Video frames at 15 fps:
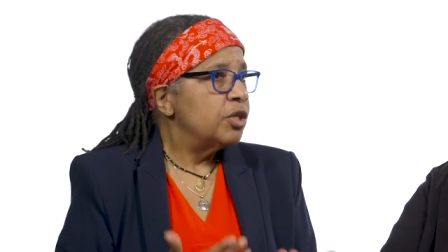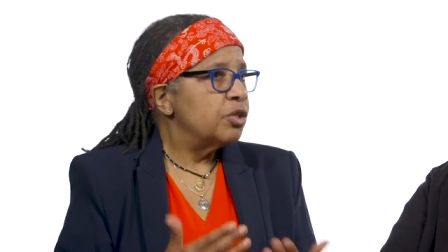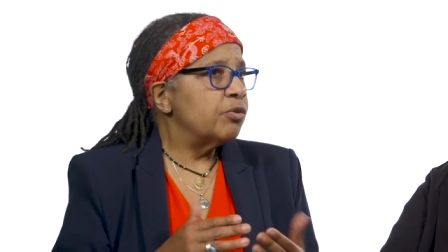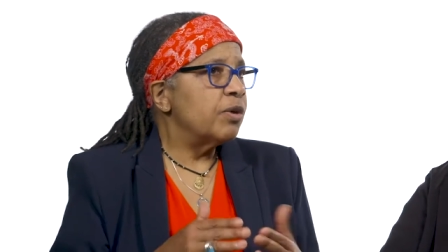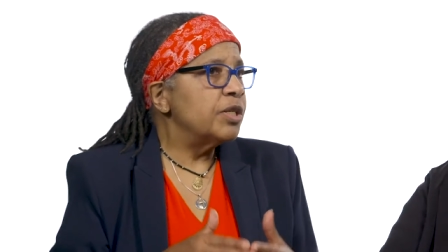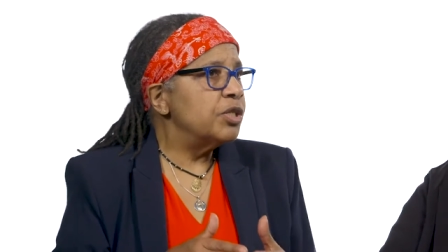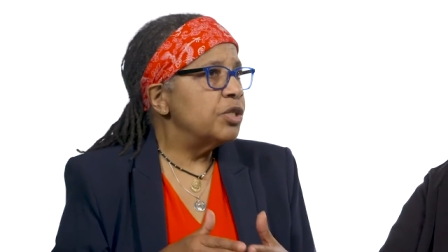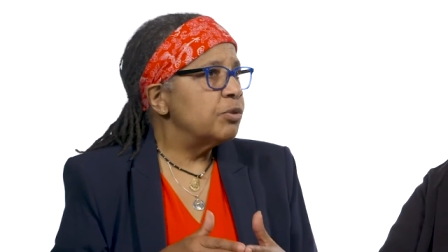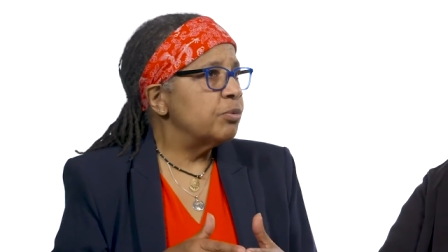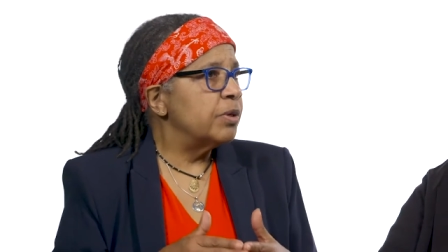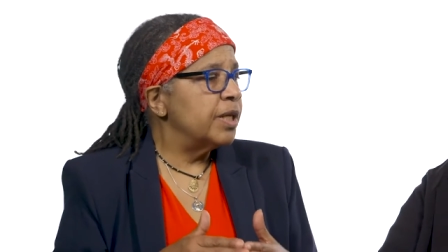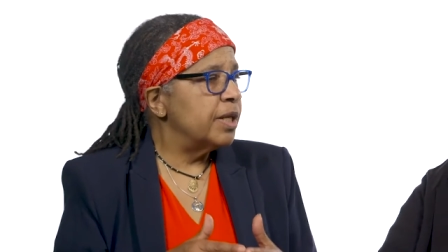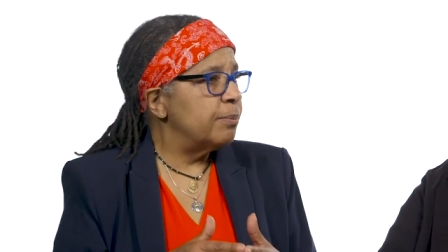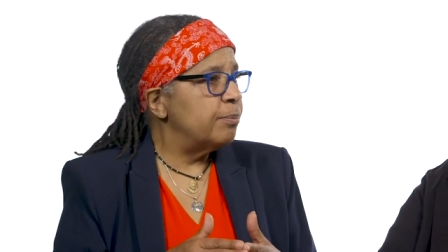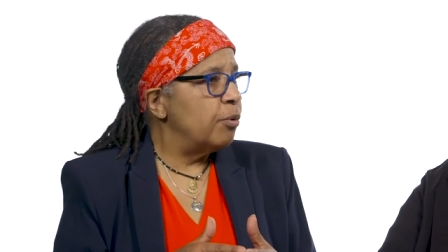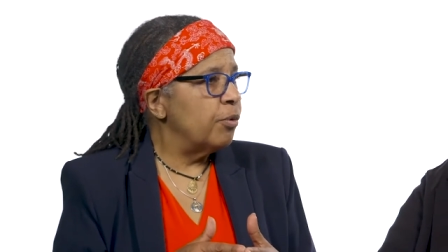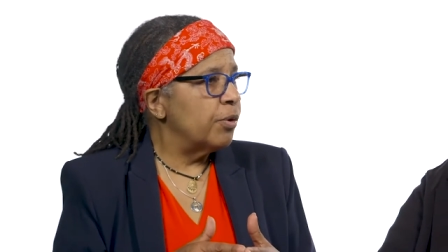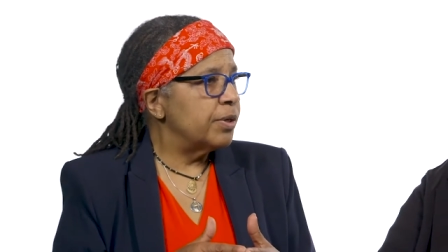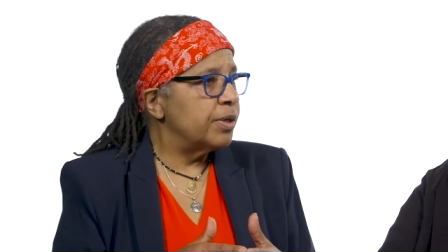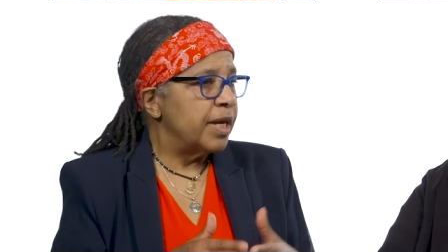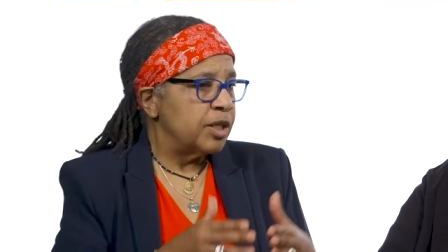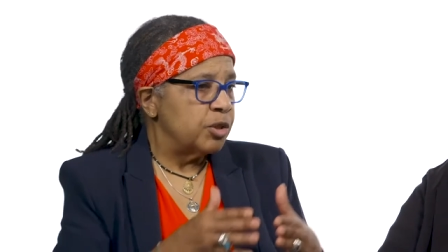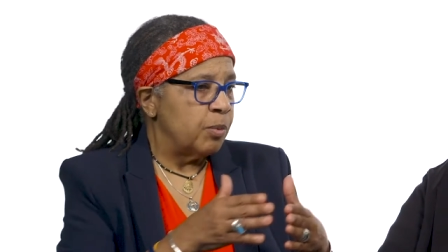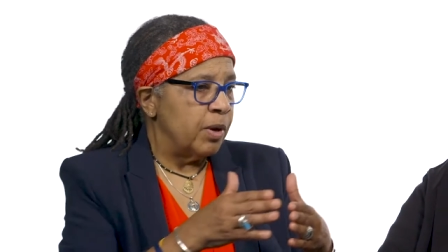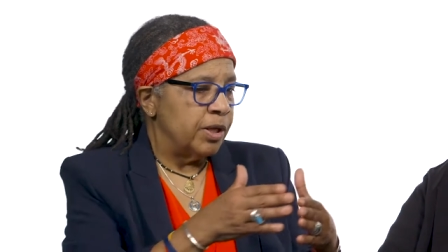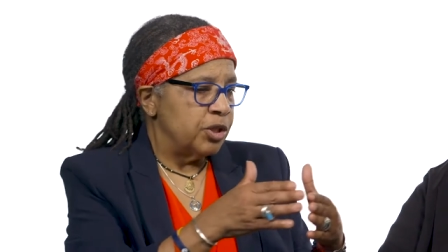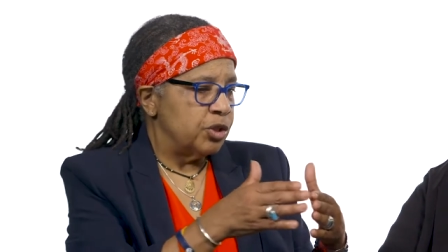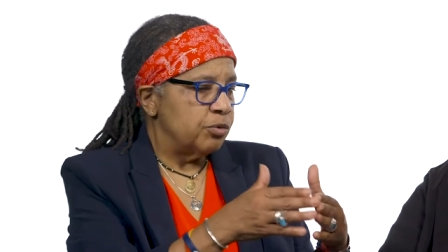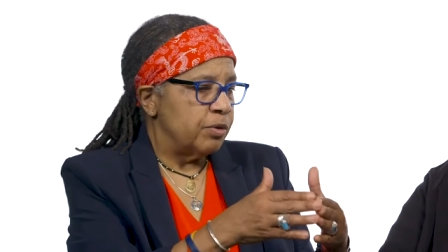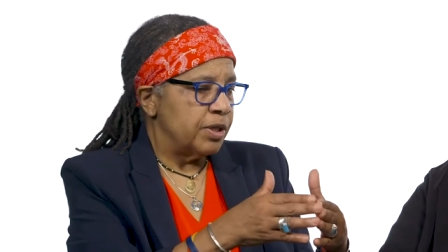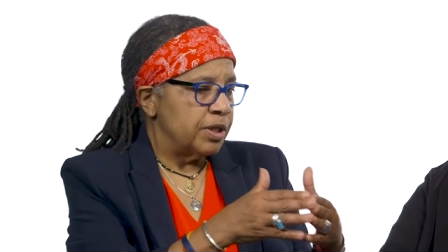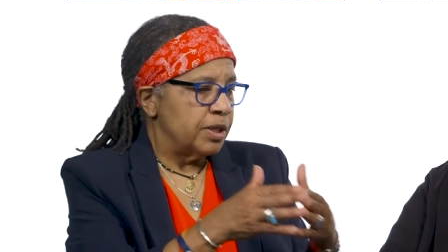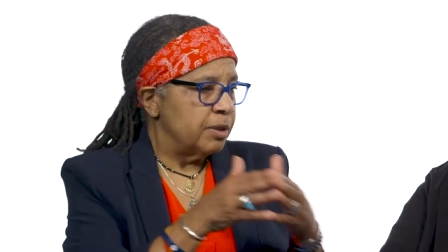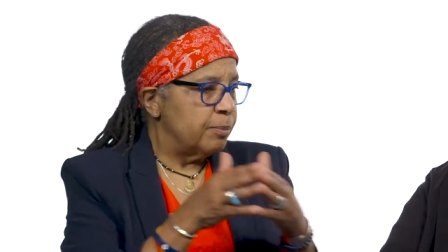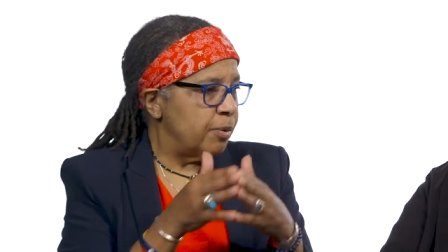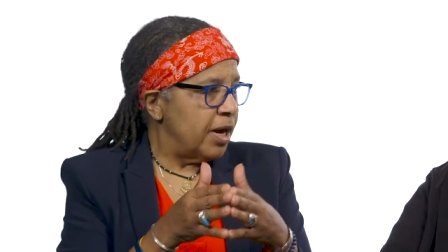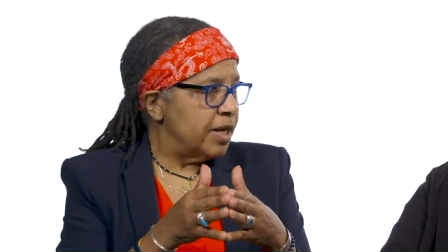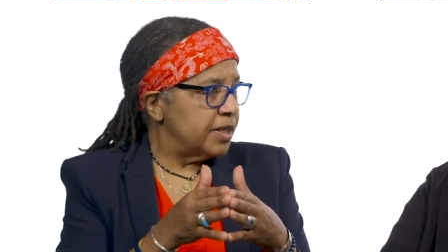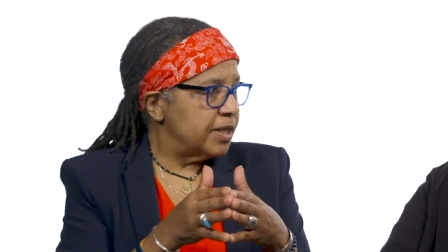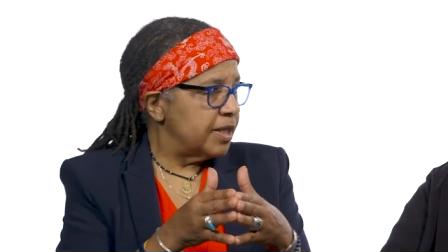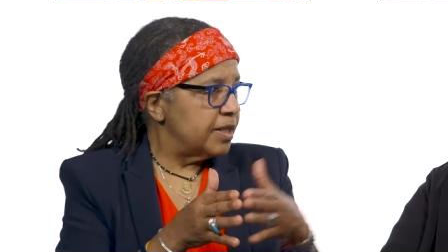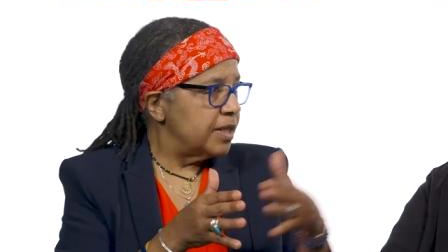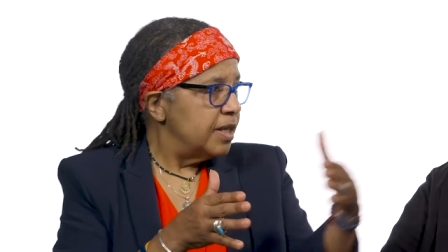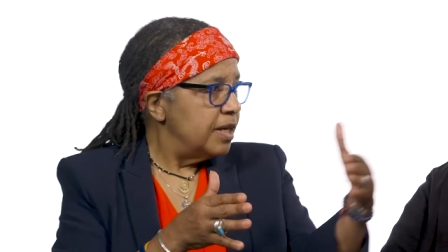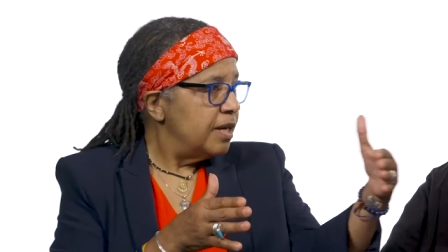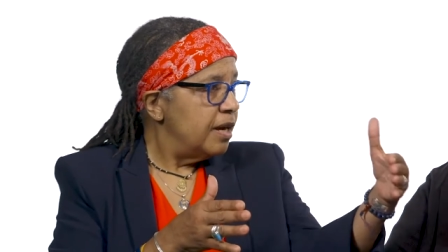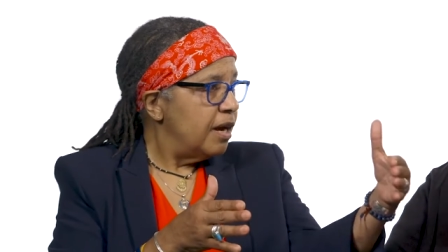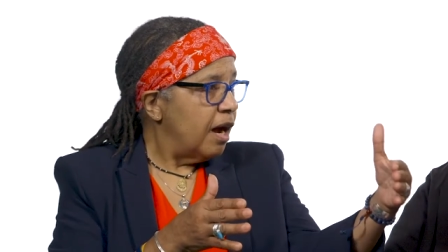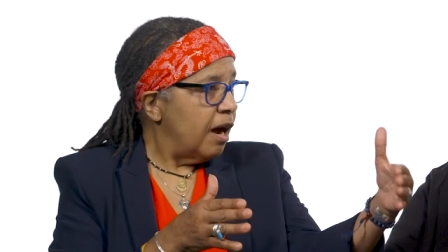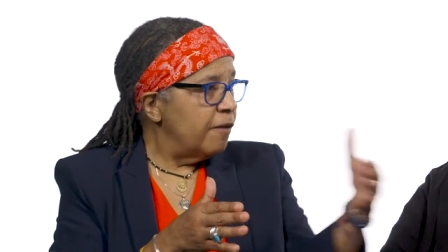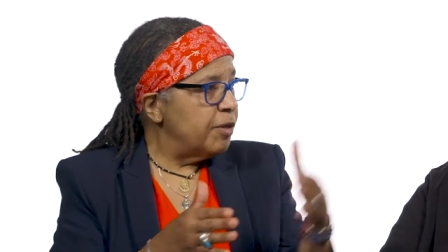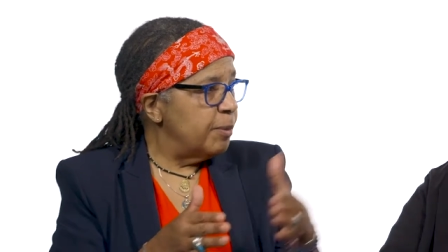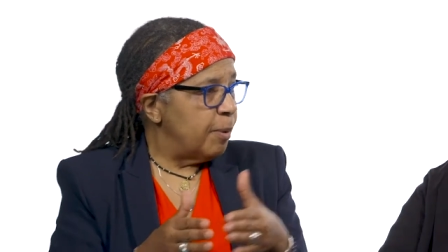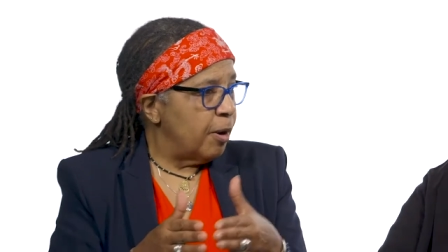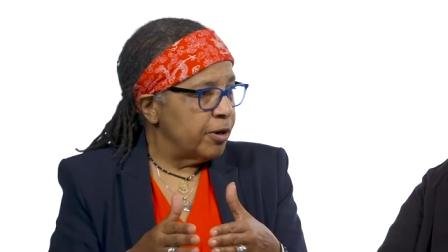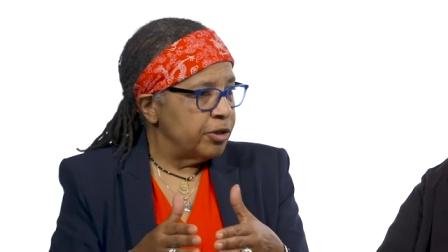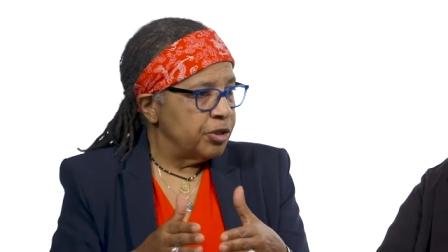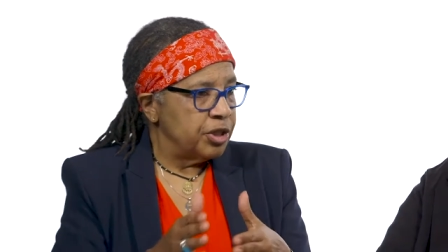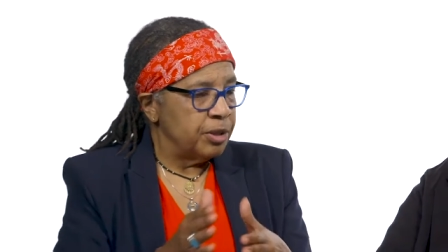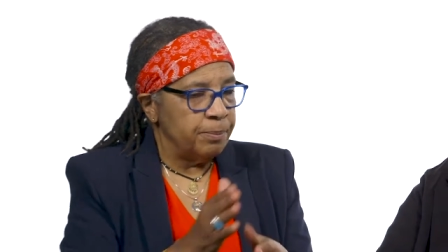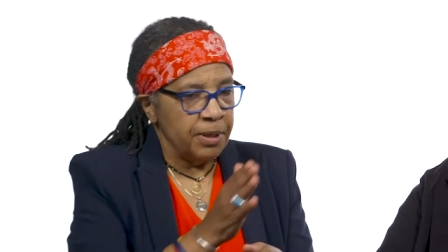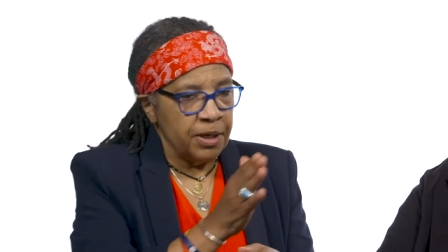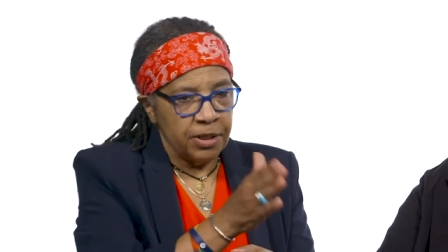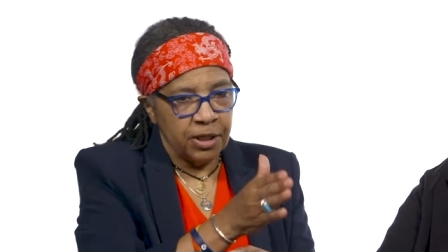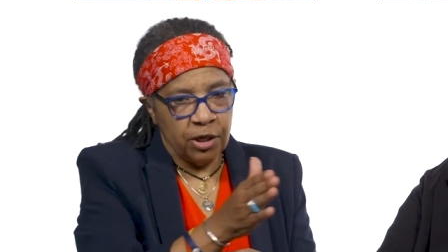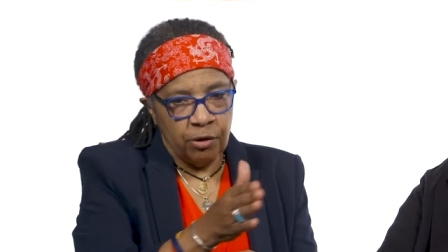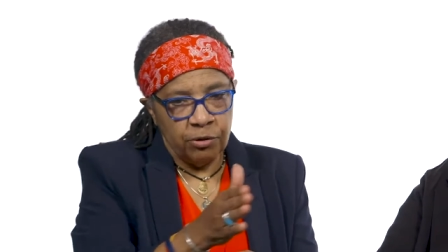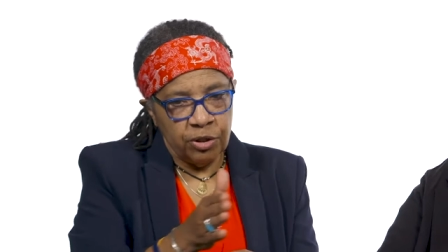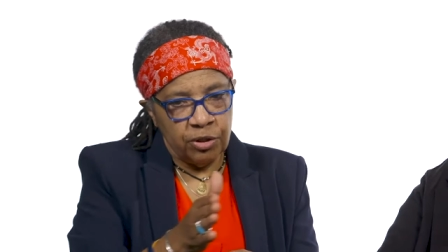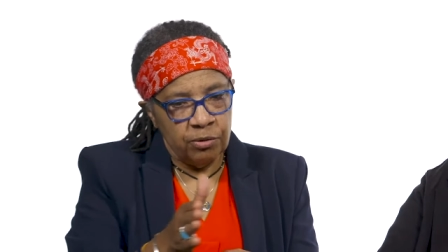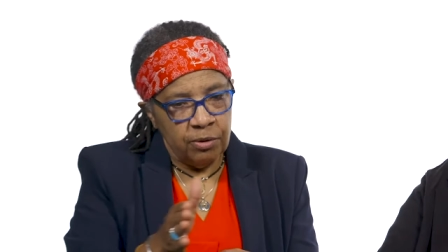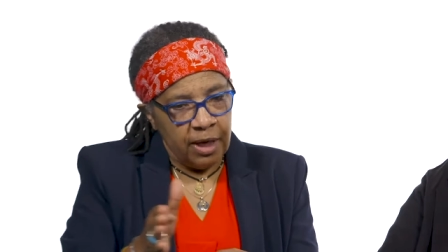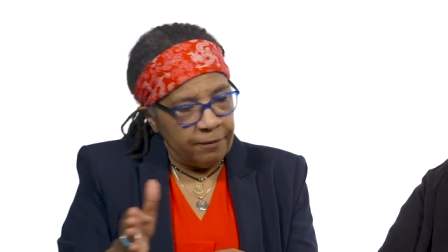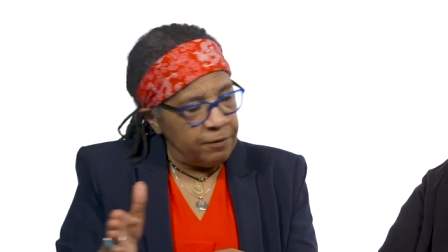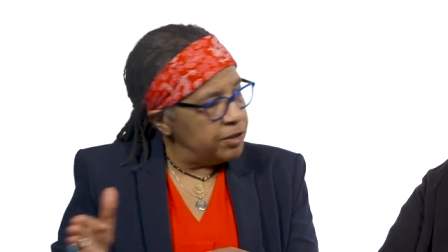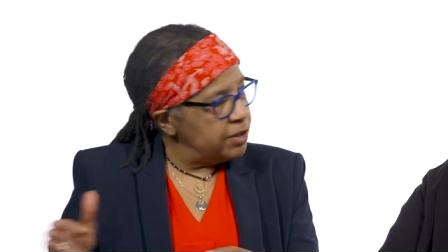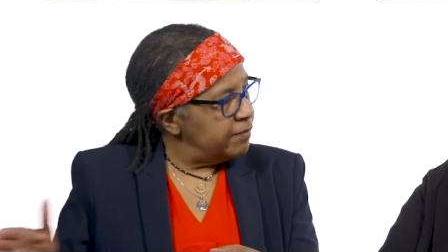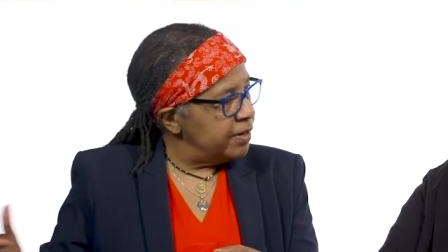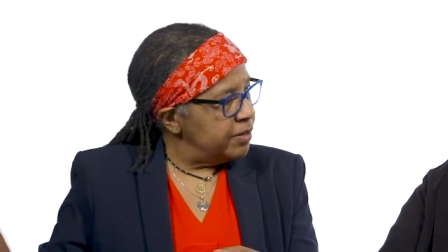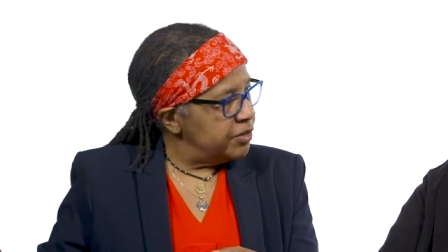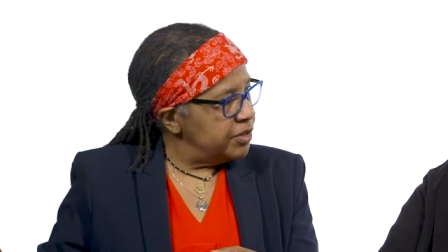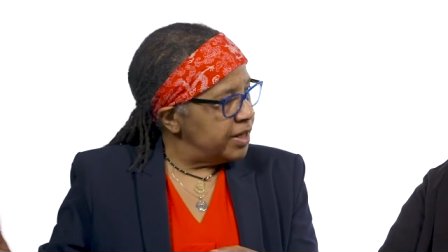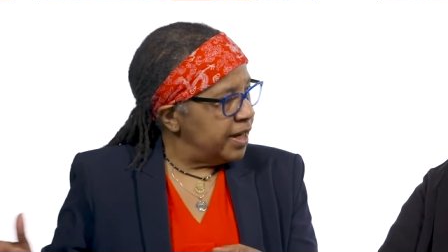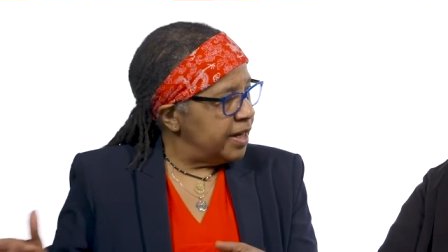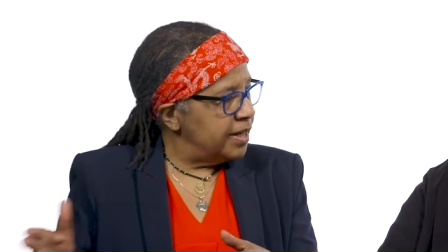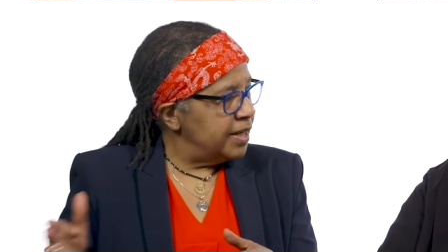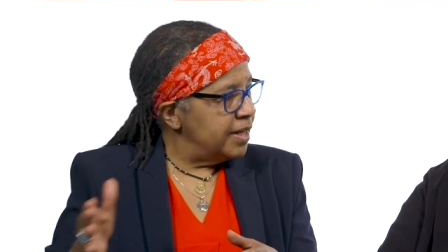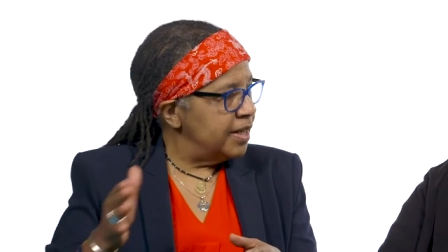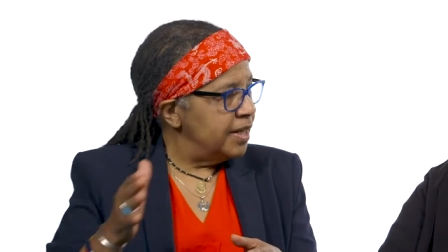Trust is really important, as well as trust in the process of the partnership, because it goes through levels of understanding.